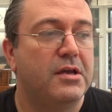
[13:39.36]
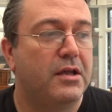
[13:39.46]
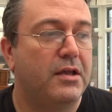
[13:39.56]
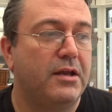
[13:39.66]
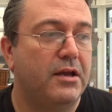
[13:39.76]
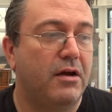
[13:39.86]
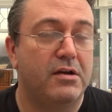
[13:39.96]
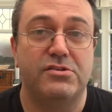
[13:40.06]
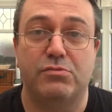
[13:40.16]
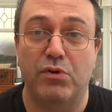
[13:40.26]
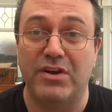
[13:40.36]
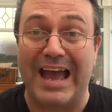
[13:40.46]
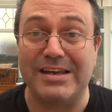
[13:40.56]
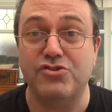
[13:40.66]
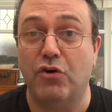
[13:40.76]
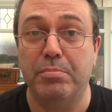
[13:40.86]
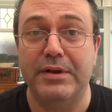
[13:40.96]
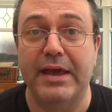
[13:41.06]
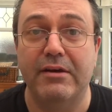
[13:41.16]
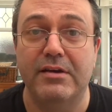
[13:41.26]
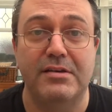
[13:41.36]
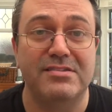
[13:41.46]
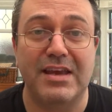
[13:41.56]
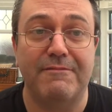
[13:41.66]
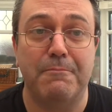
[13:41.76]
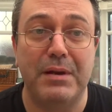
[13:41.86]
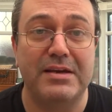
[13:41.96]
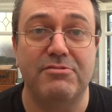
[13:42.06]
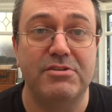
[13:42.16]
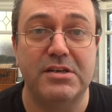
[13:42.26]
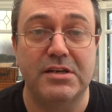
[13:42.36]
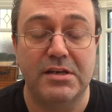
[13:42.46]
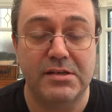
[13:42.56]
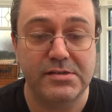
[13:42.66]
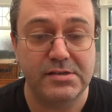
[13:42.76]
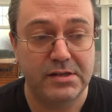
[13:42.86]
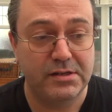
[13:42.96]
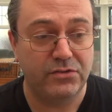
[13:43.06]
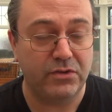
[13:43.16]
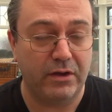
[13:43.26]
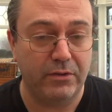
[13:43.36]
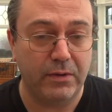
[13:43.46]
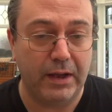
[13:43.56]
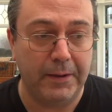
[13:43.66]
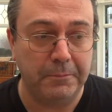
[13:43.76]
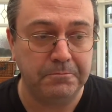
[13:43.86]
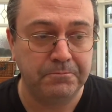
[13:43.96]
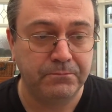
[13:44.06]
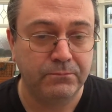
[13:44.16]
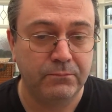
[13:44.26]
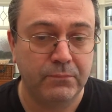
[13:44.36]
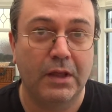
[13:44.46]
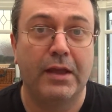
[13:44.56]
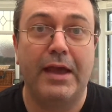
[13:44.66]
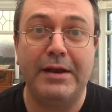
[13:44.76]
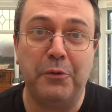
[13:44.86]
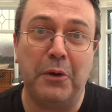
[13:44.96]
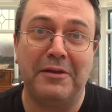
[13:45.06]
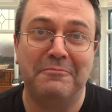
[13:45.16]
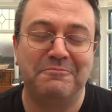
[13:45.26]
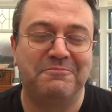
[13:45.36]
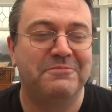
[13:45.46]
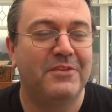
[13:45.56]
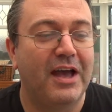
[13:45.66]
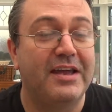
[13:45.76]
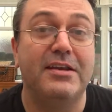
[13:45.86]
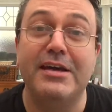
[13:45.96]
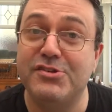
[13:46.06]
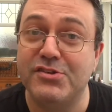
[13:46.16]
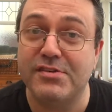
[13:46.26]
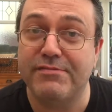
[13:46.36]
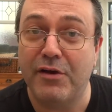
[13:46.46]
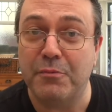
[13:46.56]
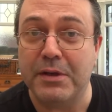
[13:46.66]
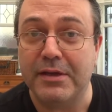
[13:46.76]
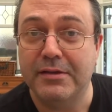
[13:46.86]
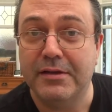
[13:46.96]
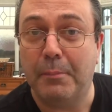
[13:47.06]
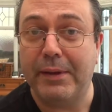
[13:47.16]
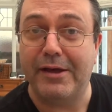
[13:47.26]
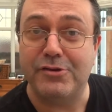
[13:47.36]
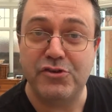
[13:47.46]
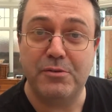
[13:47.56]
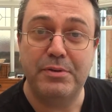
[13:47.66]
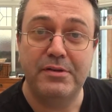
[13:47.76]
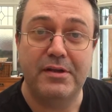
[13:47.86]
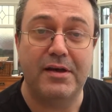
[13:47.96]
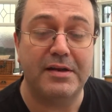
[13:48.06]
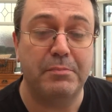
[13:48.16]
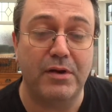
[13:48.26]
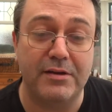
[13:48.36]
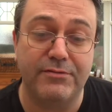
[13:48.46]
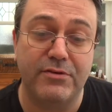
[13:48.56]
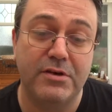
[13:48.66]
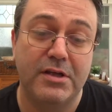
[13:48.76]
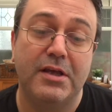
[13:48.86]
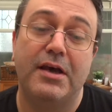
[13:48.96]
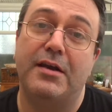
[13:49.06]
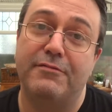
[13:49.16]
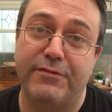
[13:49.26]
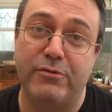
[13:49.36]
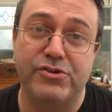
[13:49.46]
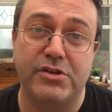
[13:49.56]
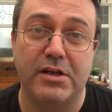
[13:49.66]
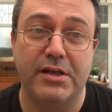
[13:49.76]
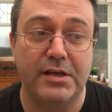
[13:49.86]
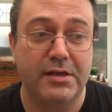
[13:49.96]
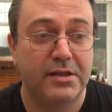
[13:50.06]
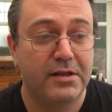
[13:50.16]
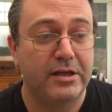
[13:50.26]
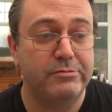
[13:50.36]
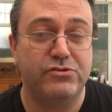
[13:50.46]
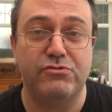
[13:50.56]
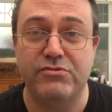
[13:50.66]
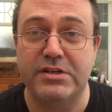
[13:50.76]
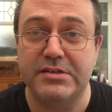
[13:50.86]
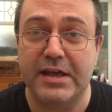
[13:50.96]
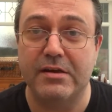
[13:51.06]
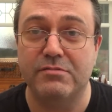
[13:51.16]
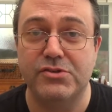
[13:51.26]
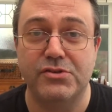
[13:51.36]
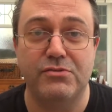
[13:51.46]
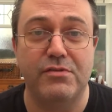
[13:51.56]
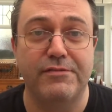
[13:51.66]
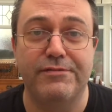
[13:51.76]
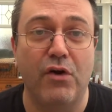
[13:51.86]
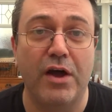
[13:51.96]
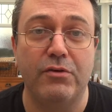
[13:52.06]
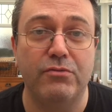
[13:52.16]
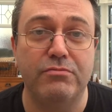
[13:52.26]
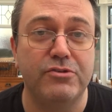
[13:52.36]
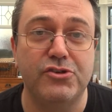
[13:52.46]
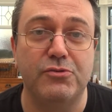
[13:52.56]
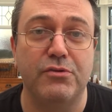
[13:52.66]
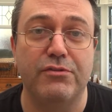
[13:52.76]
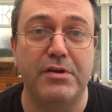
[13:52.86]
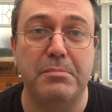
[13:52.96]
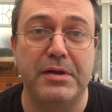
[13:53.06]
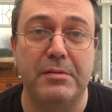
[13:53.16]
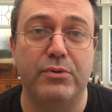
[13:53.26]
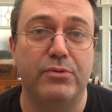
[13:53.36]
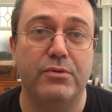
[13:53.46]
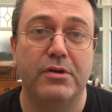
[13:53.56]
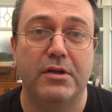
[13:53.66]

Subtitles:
you know, I just want a job now, and it's getting bloody ridiculous. So anyway, I had an agency phone me about a job I'd applied for, and unfortunately it was already down to the final 2 or 3 people